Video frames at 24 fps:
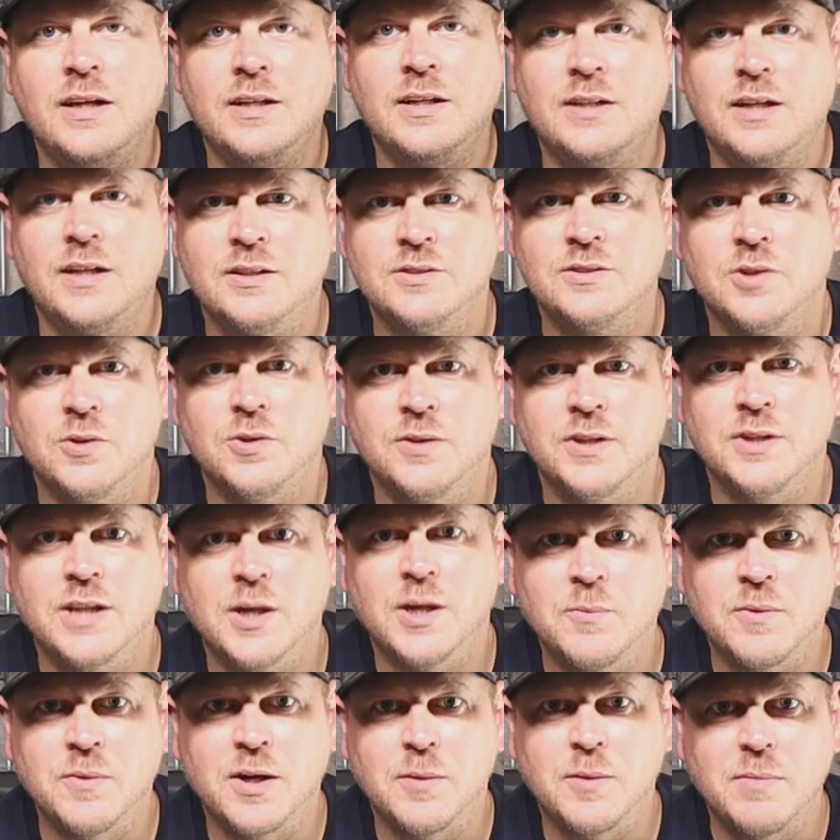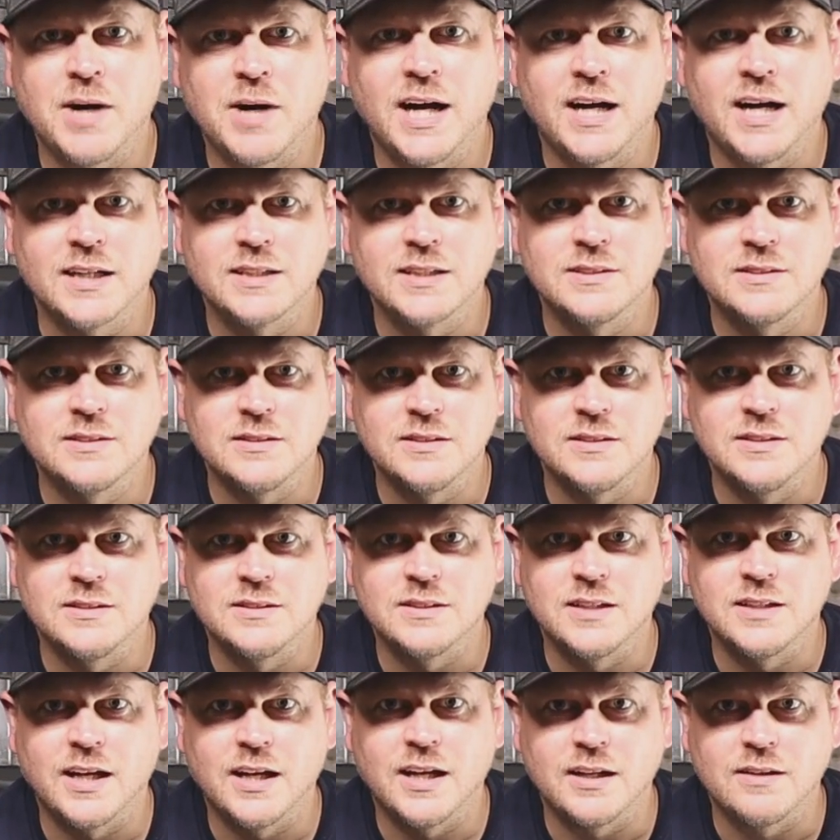it does only come in a box.
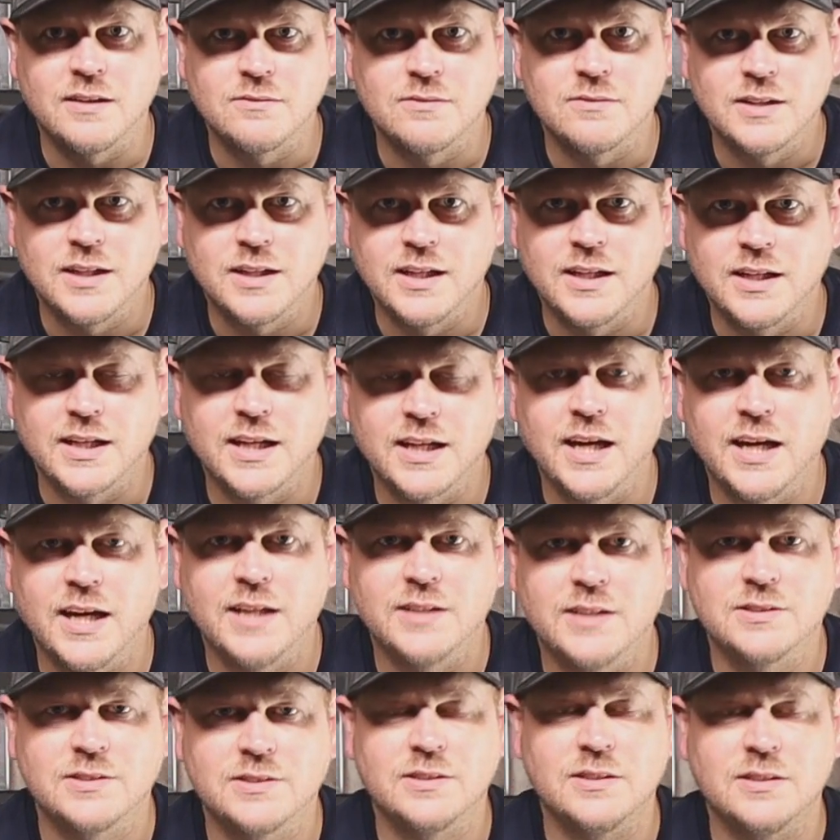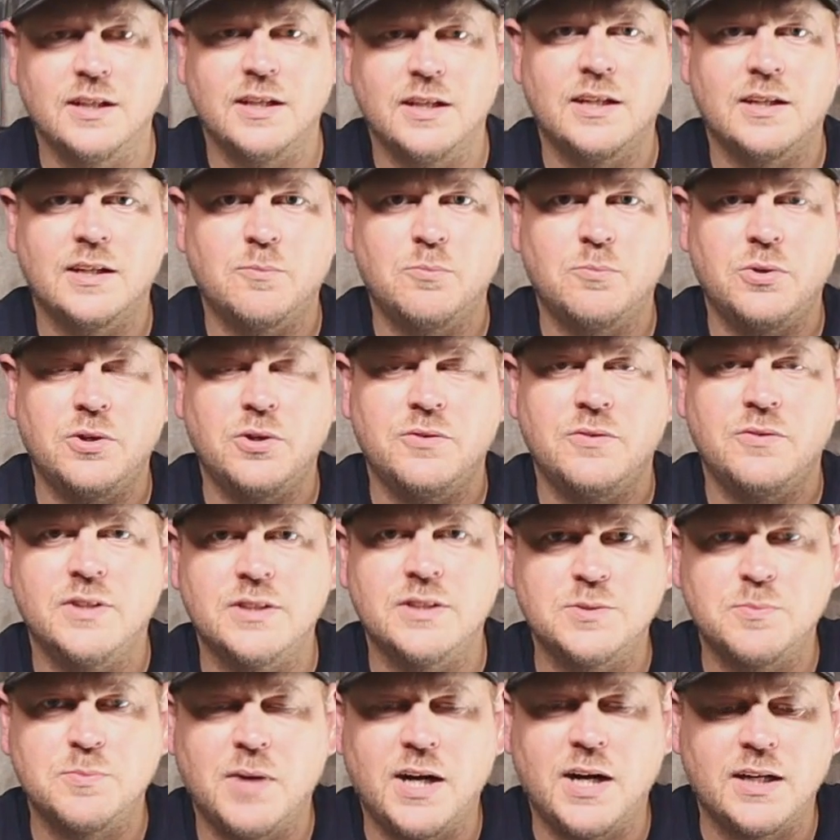It's not in a case like
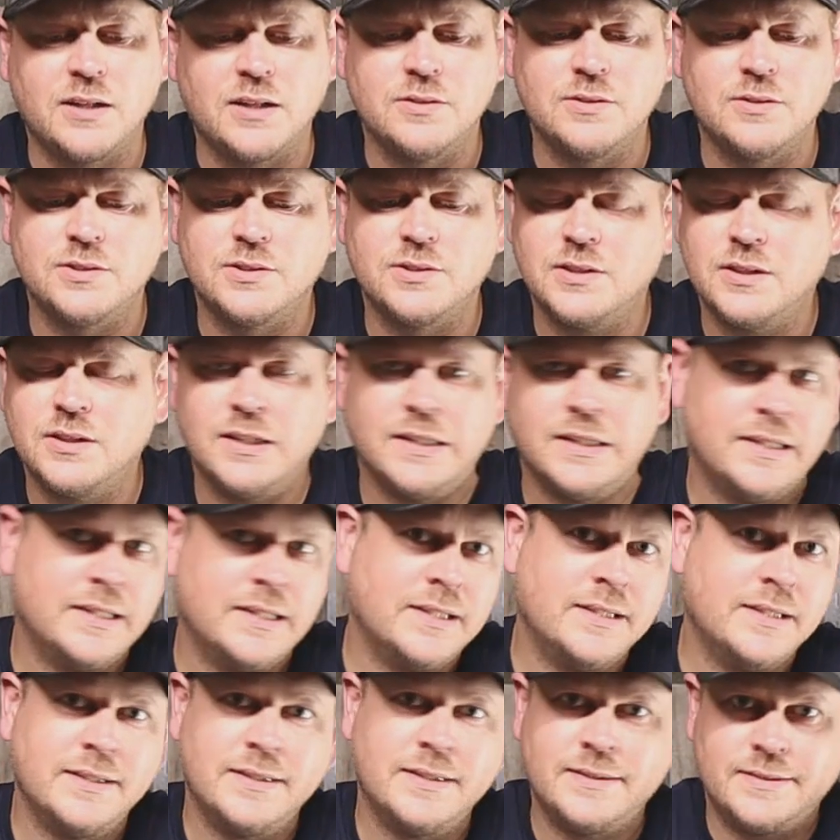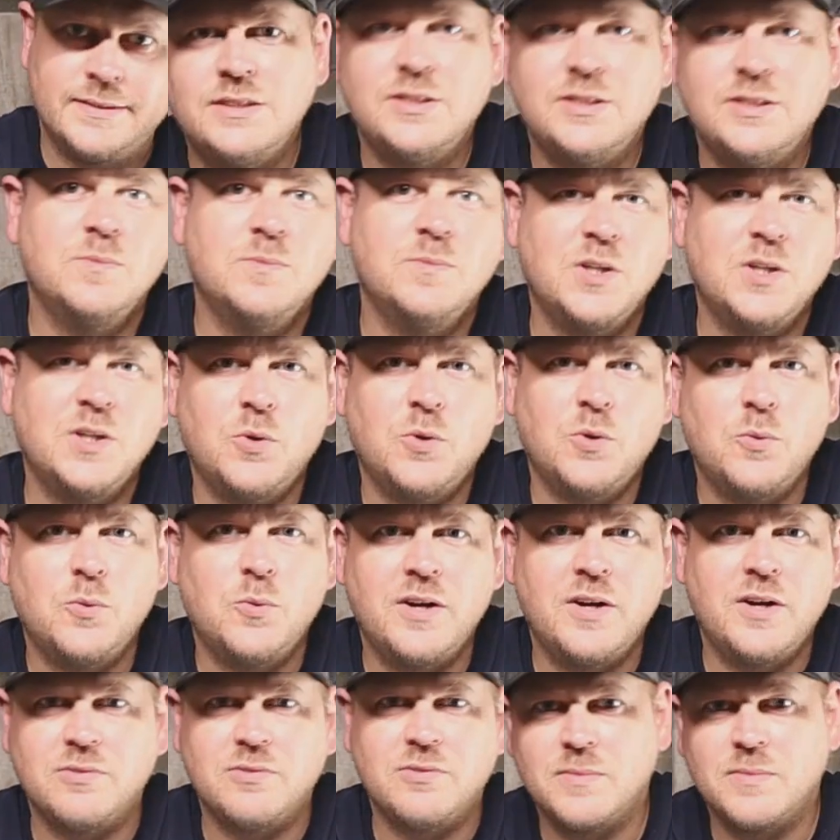previous models. It seems they went
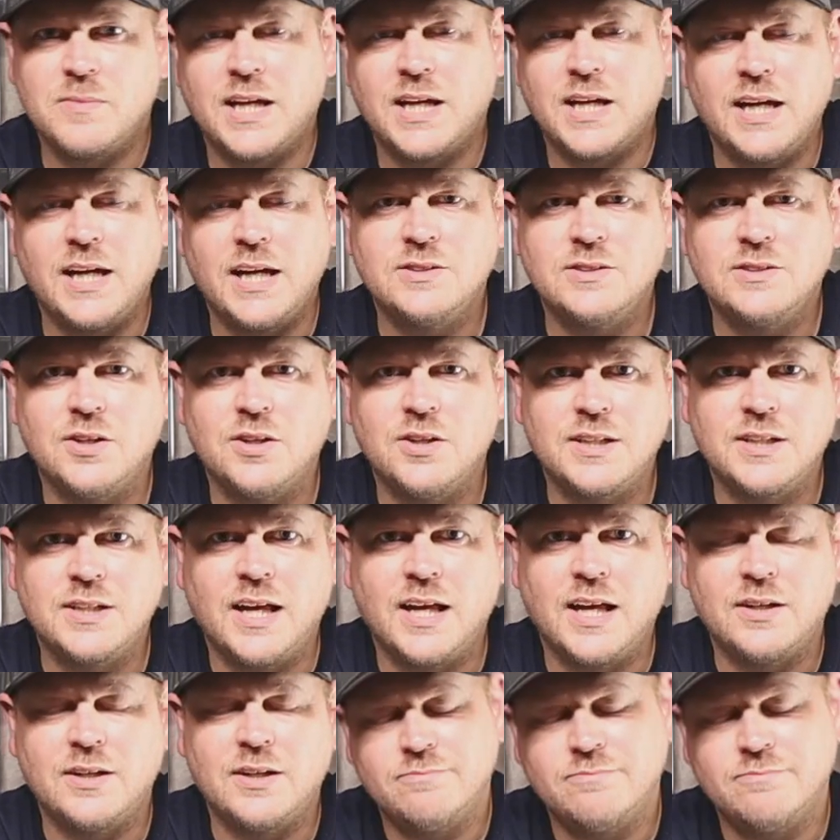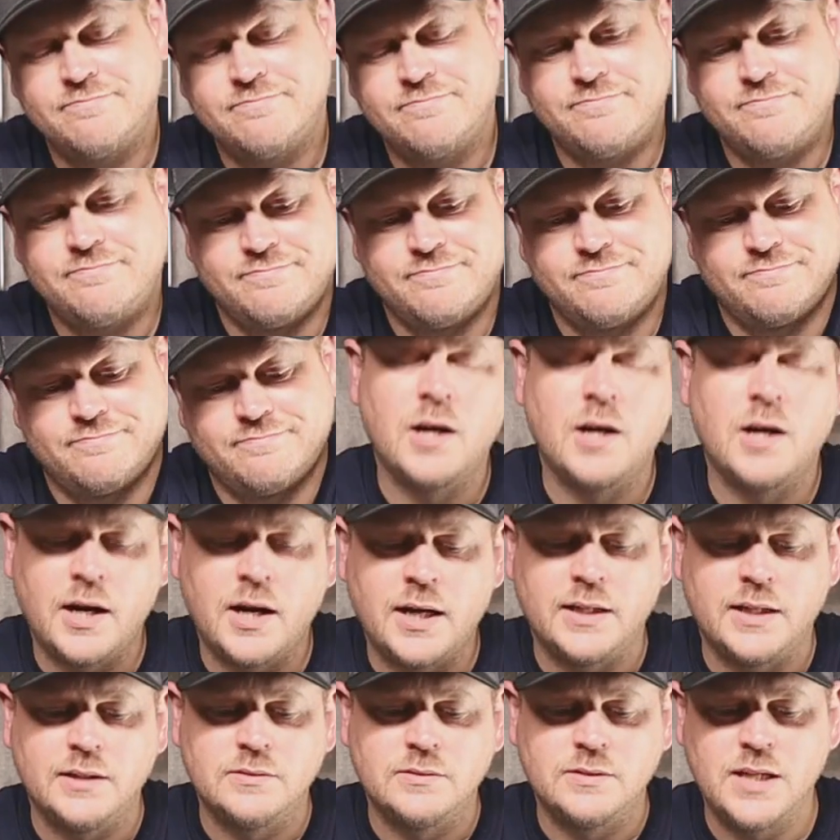away from the case altogether.
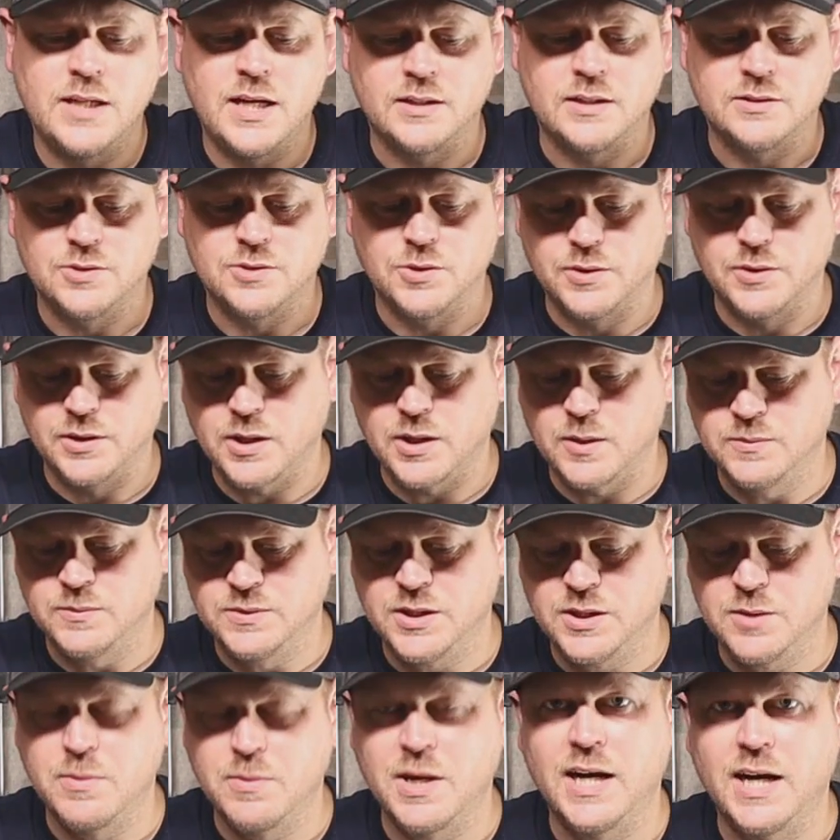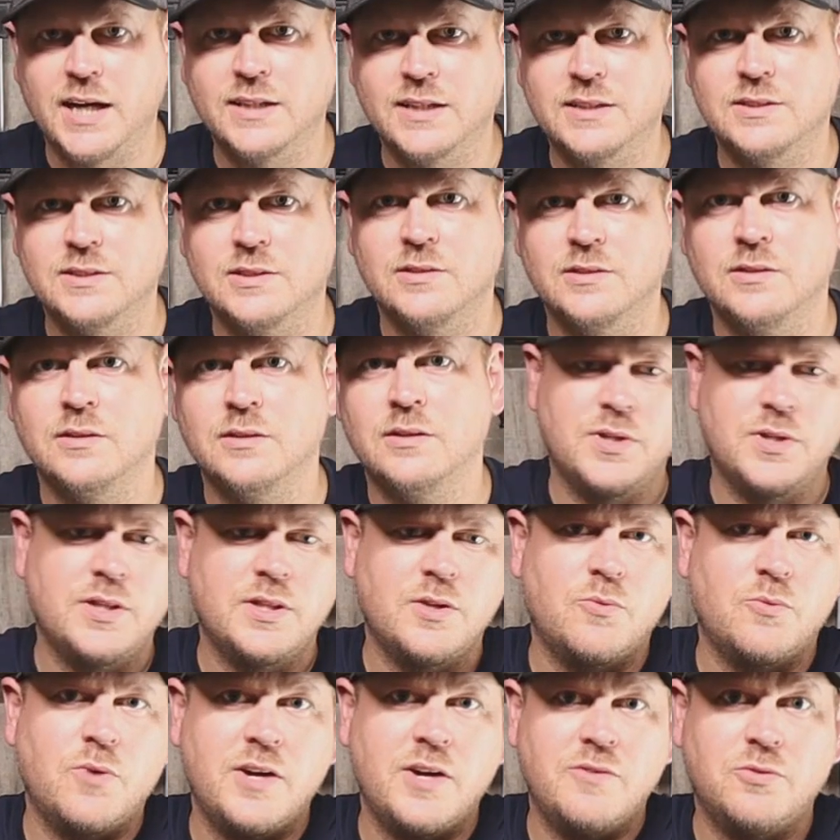Alright, yeah, so it comes in a box with
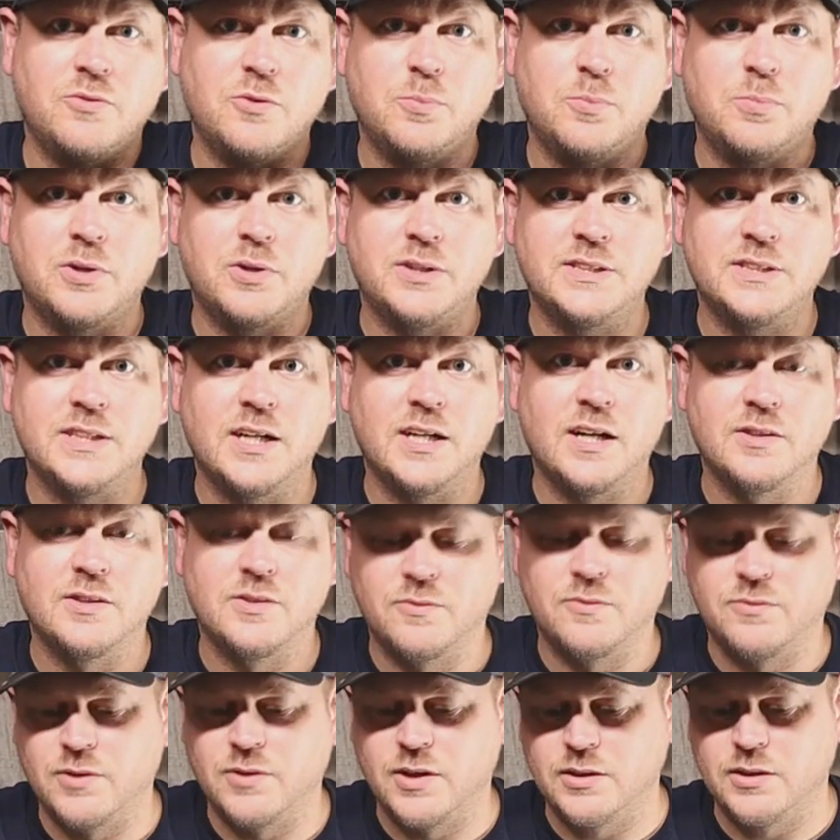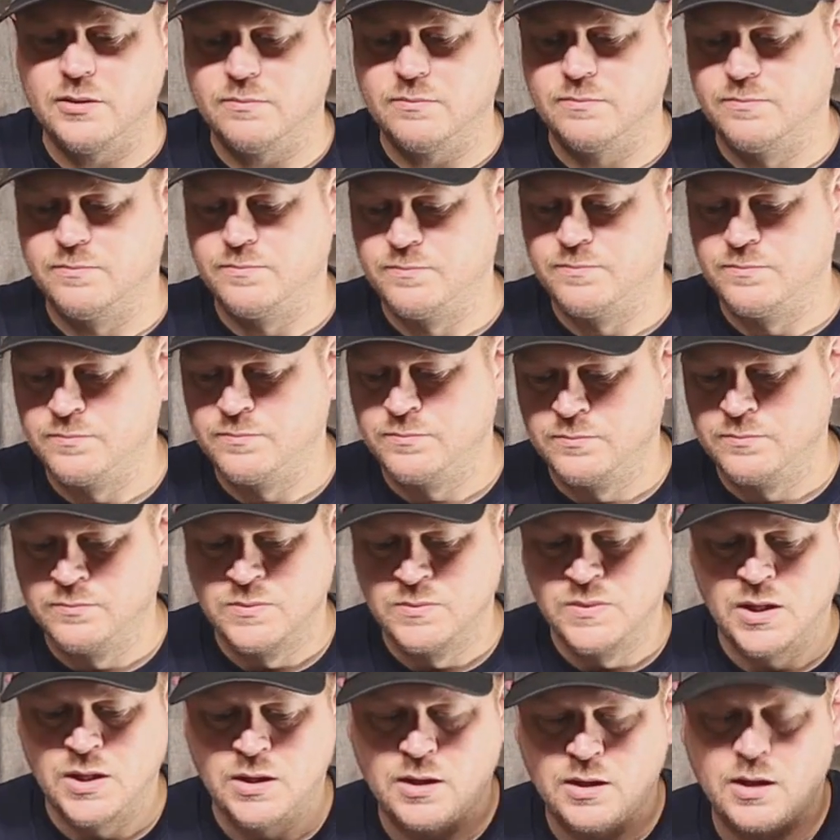the rifle printed on the front,
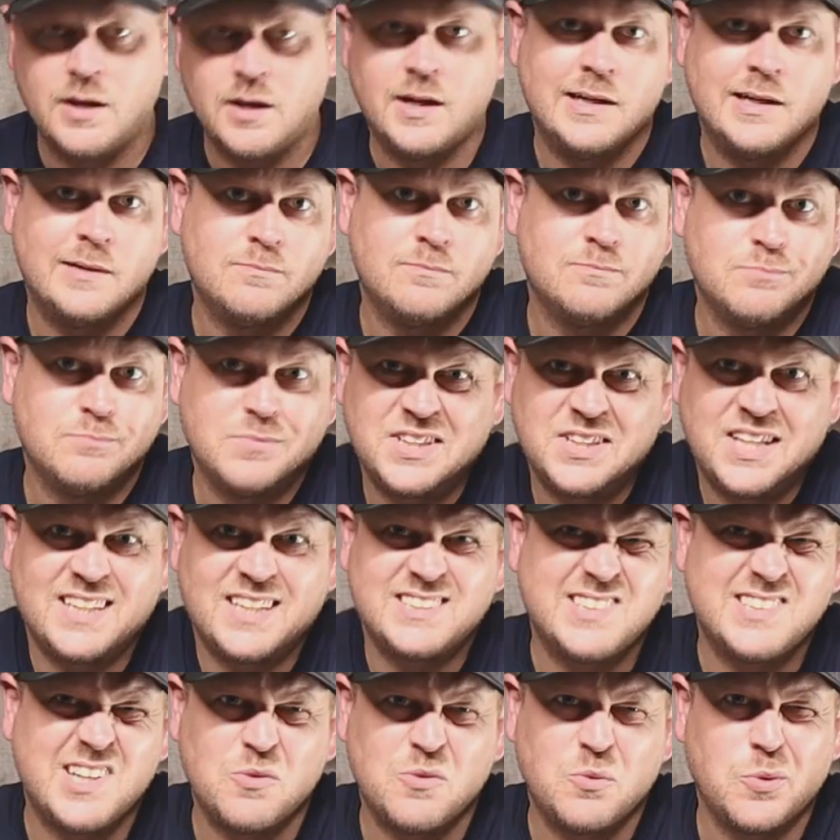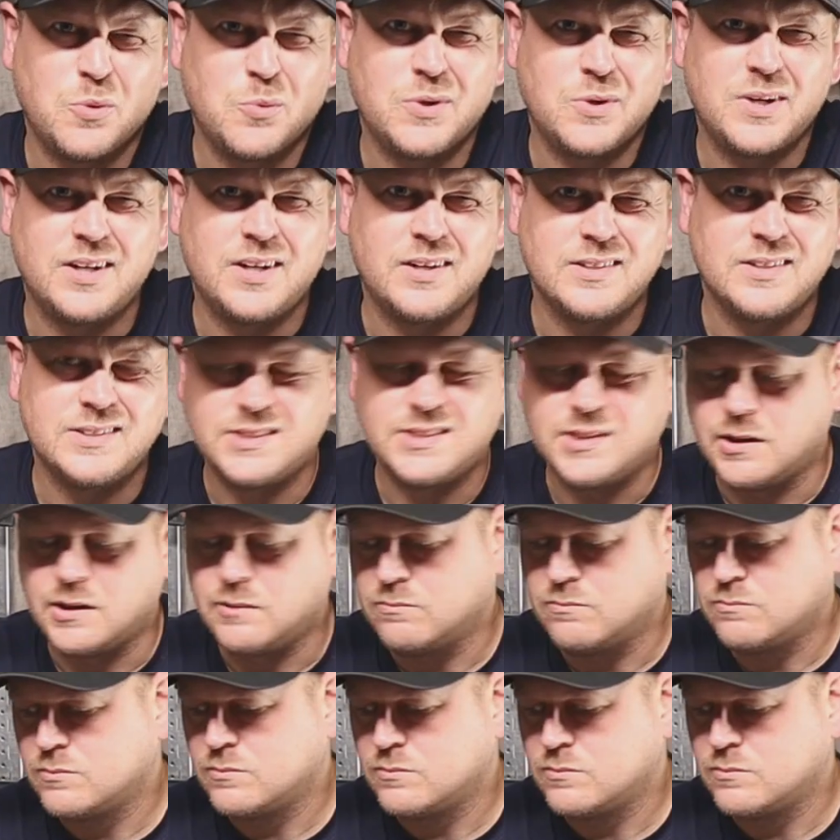but that's not what we're here to see.